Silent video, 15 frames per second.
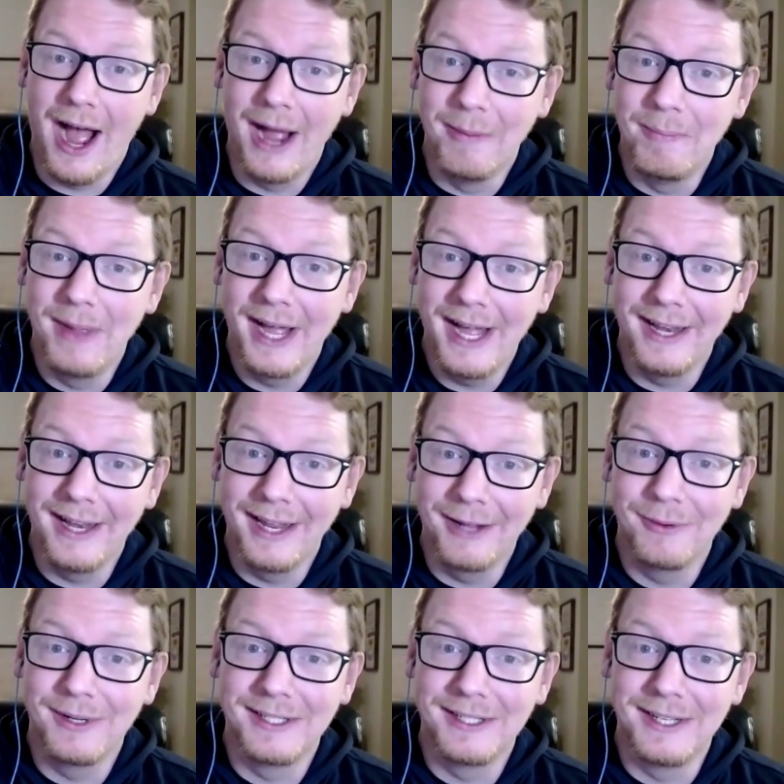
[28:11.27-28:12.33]
I bet
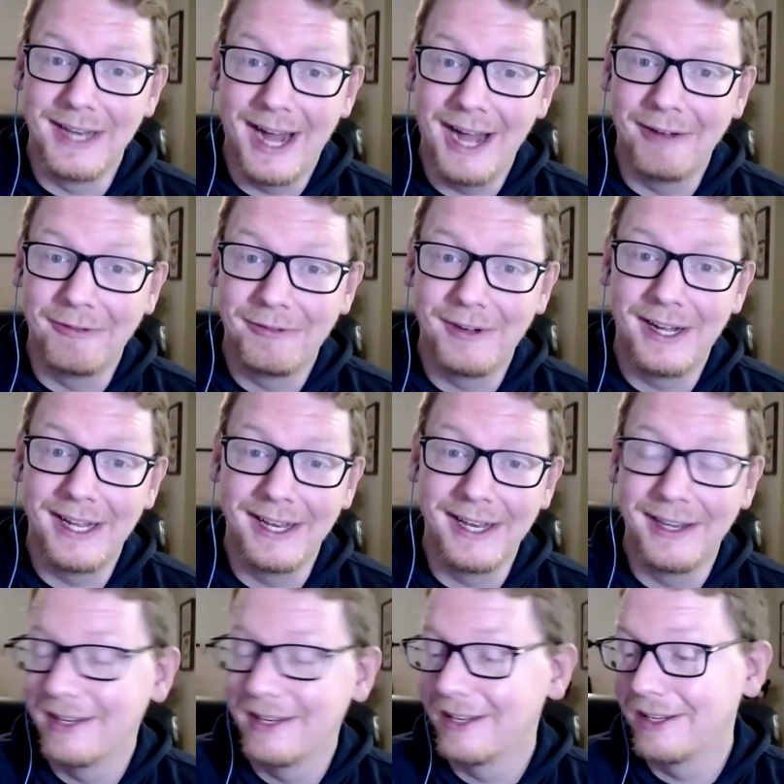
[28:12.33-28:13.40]
it was not
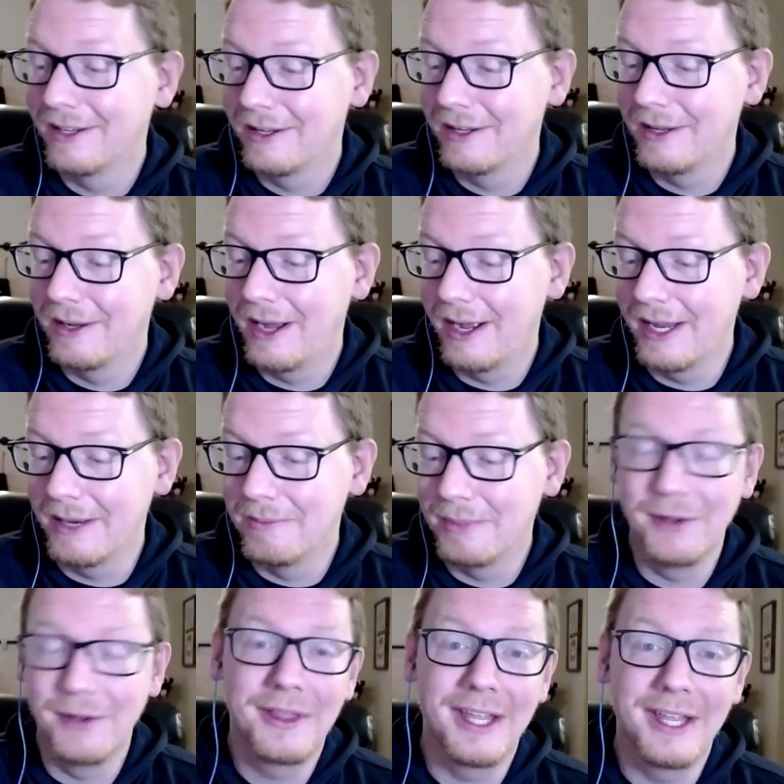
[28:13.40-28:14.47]
fun in
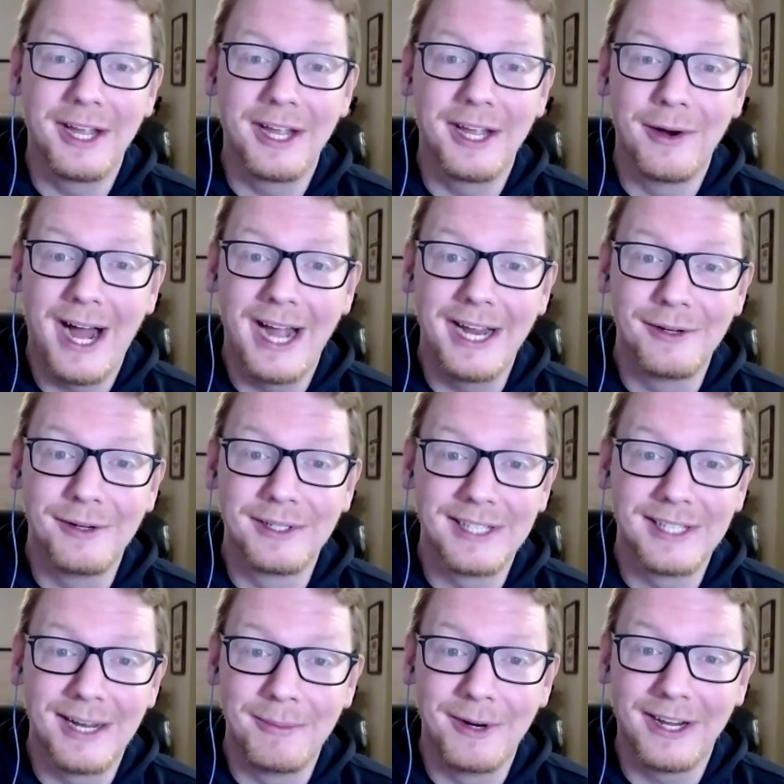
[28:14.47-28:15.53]
both the Ohio
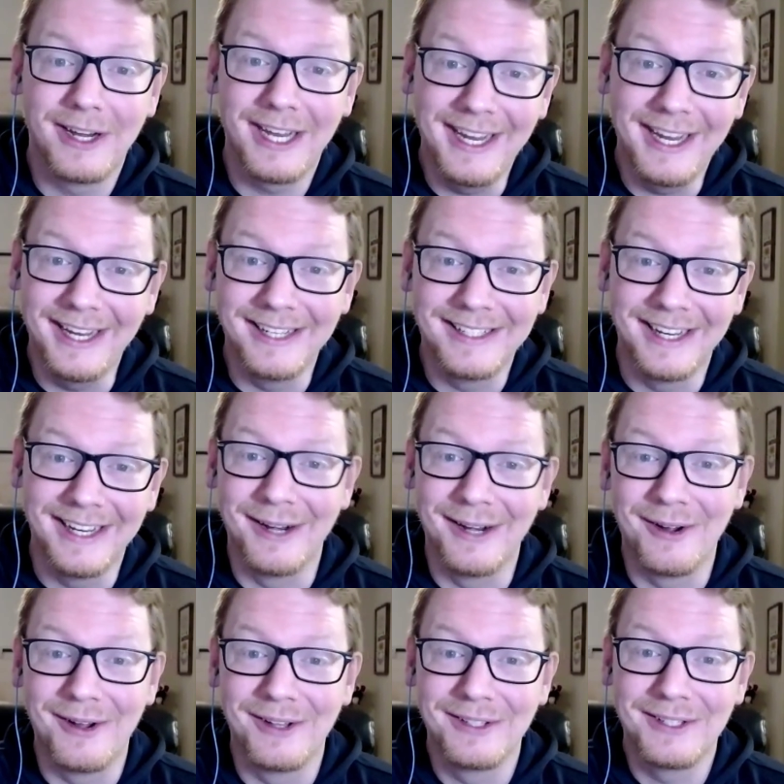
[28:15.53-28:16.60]
summer heat
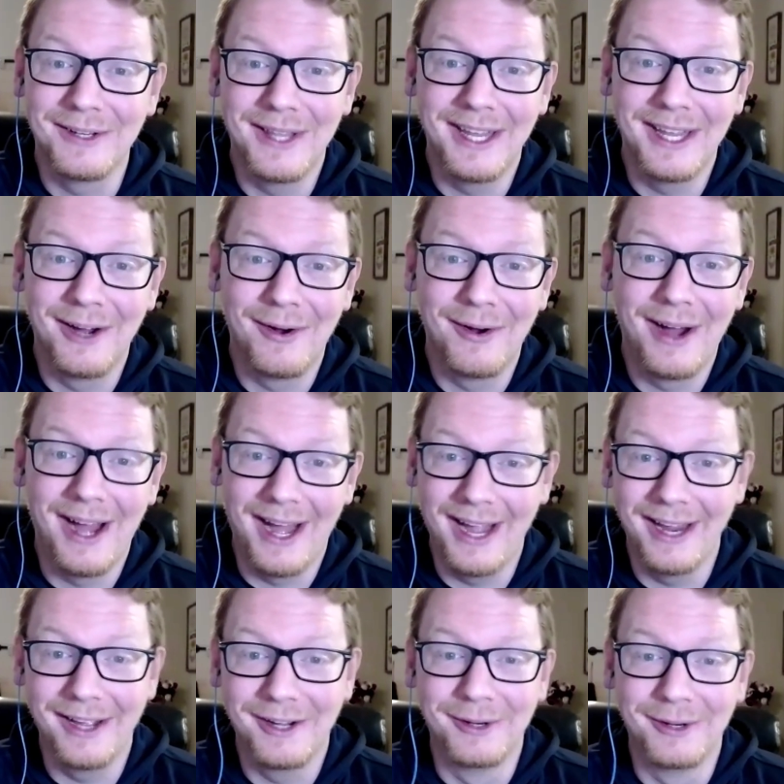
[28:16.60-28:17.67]
and also the
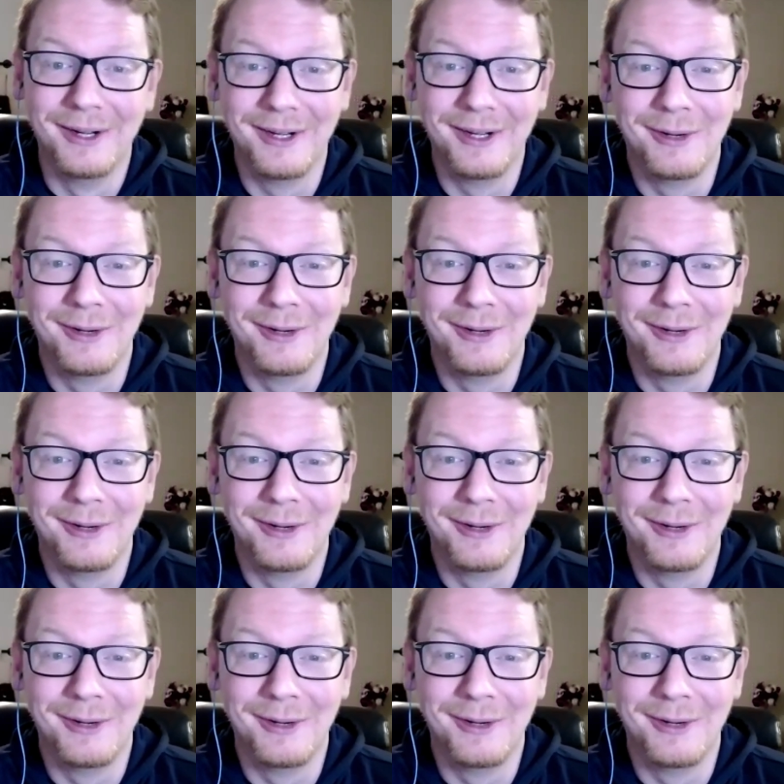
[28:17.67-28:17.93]
Ohio